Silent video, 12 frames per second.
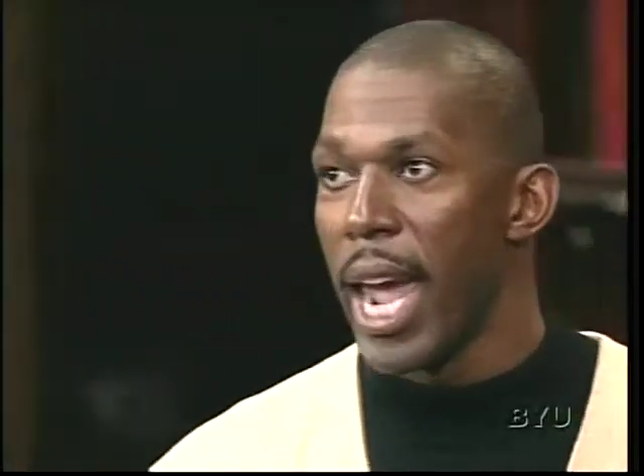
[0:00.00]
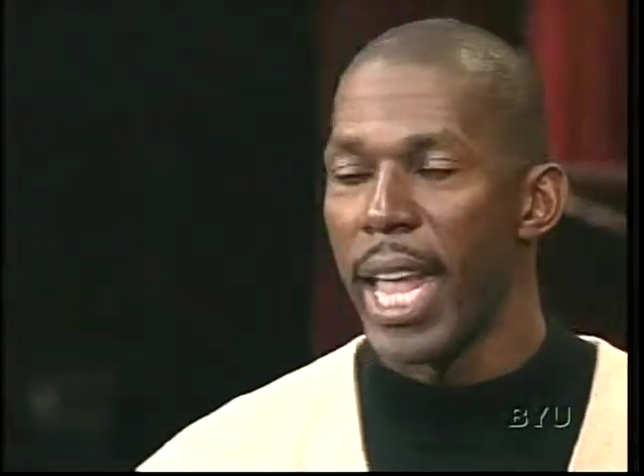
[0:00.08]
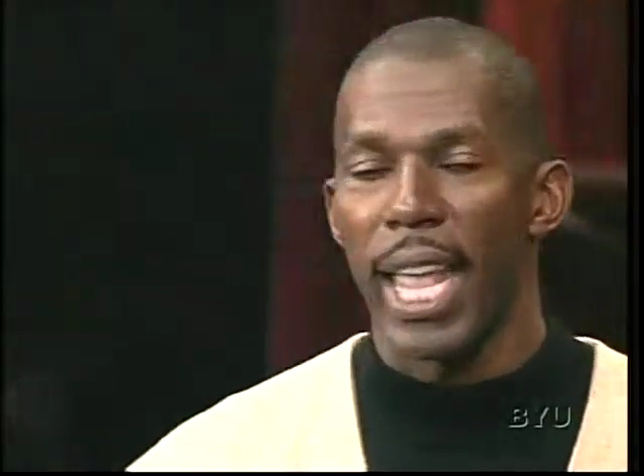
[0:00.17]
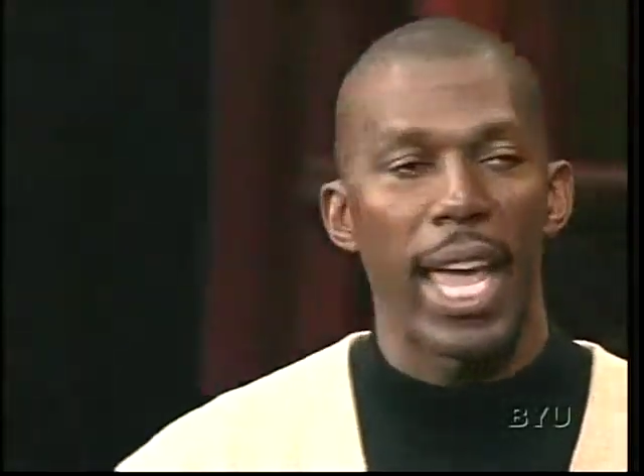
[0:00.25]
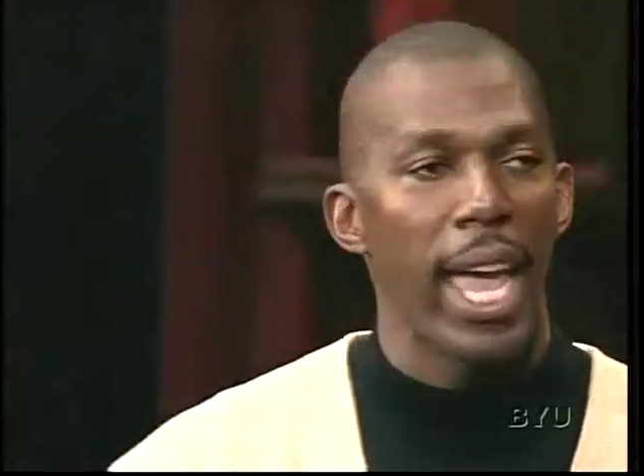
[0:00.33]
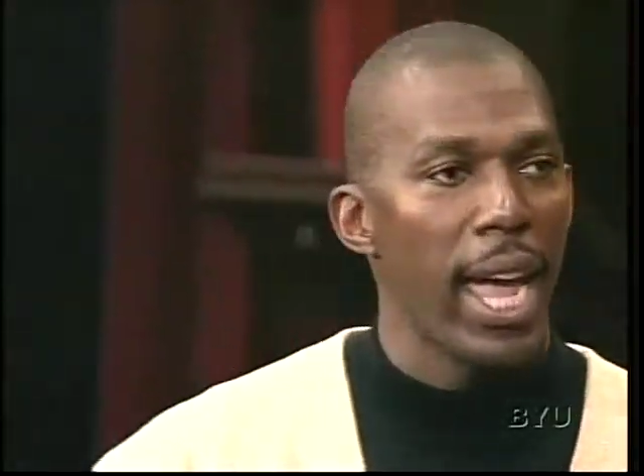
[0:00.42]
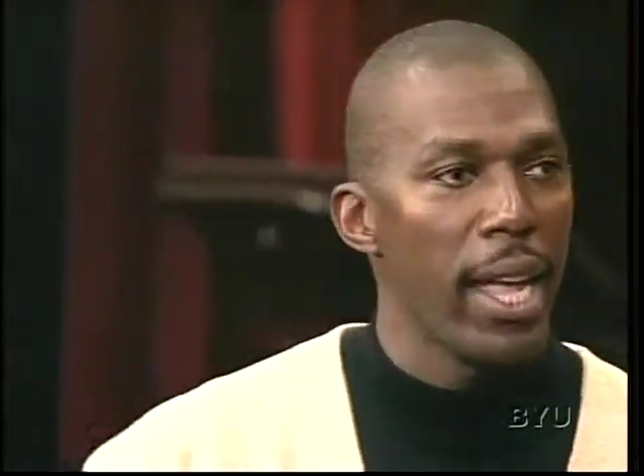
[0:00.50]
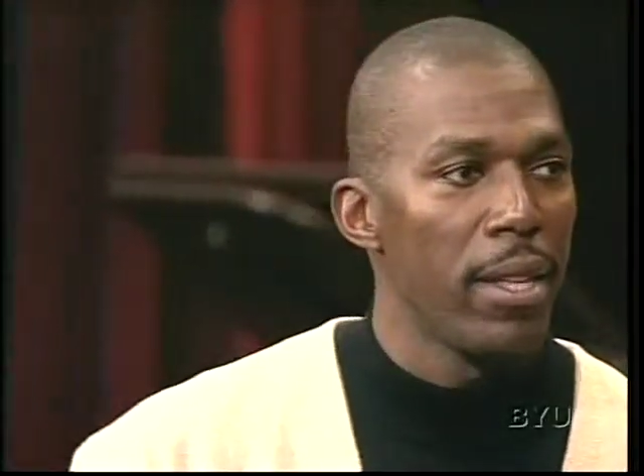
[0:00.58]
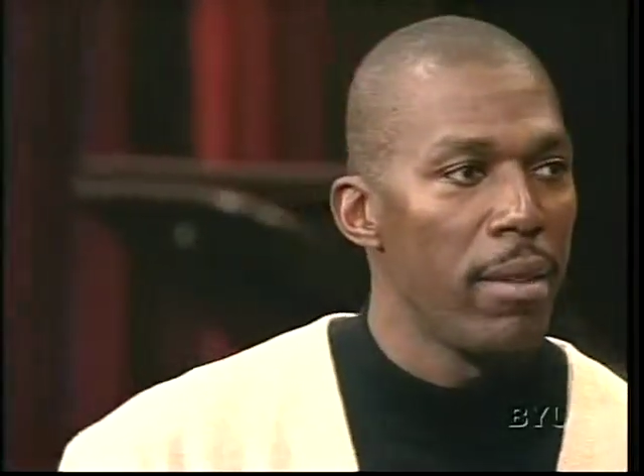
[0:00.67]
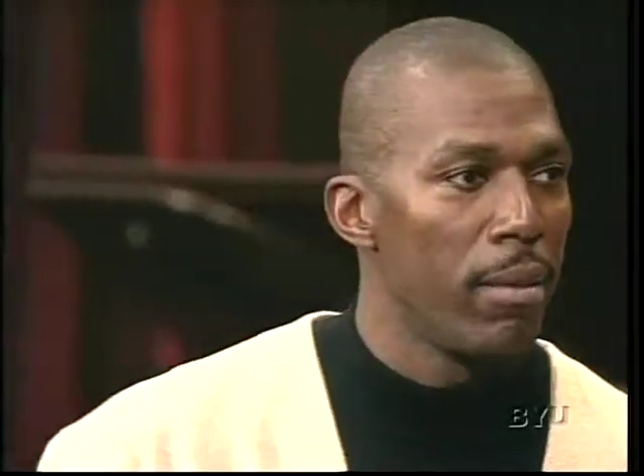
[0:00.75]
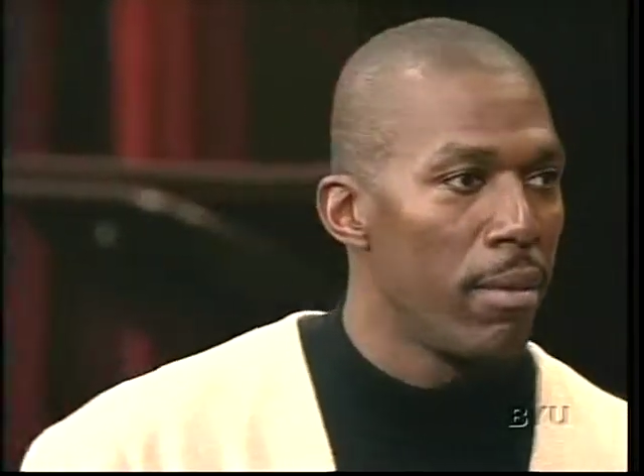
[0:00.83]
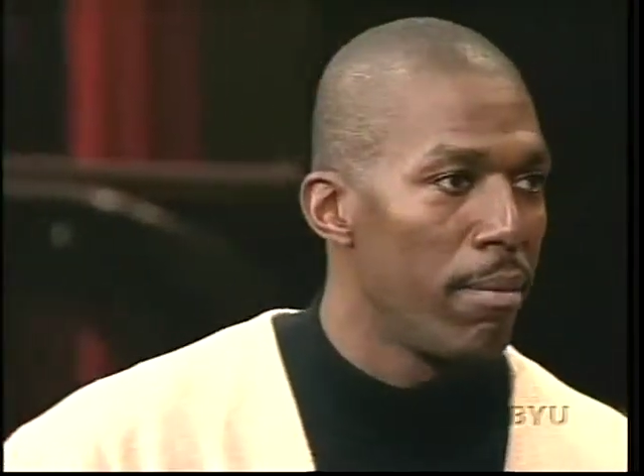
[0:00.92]
And I
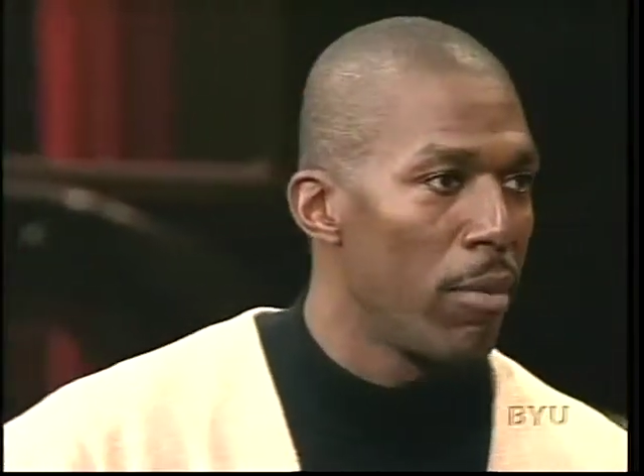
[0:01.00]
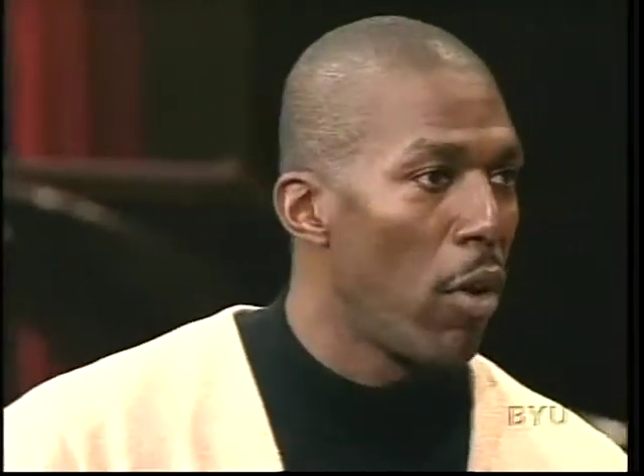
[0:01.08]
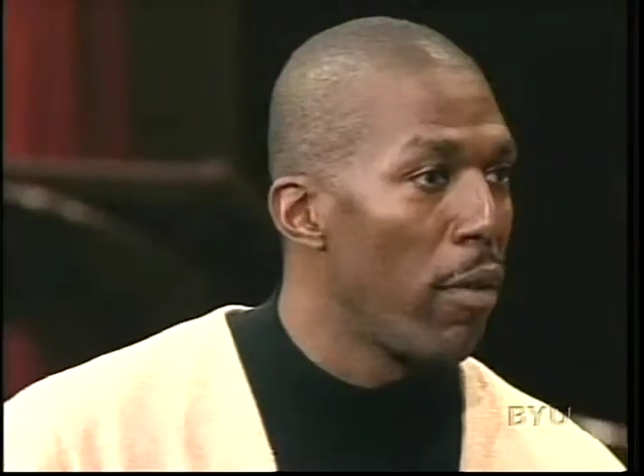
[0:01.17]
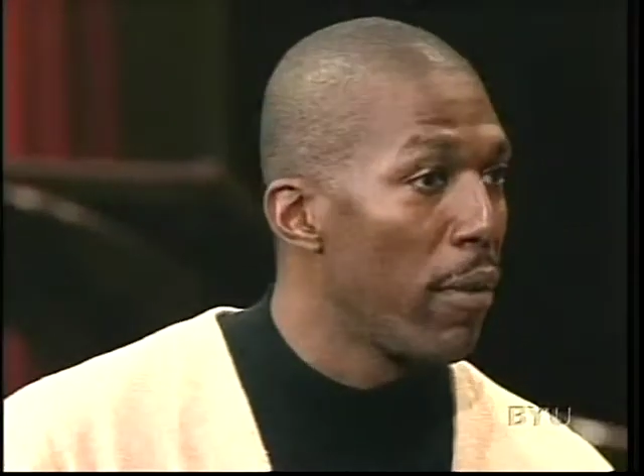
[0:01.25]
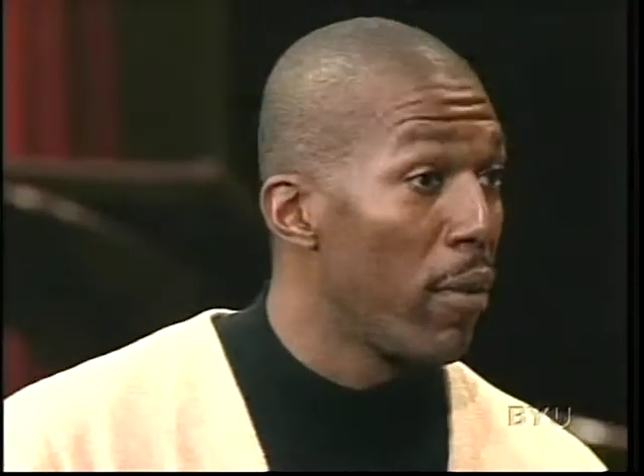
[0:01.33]
had over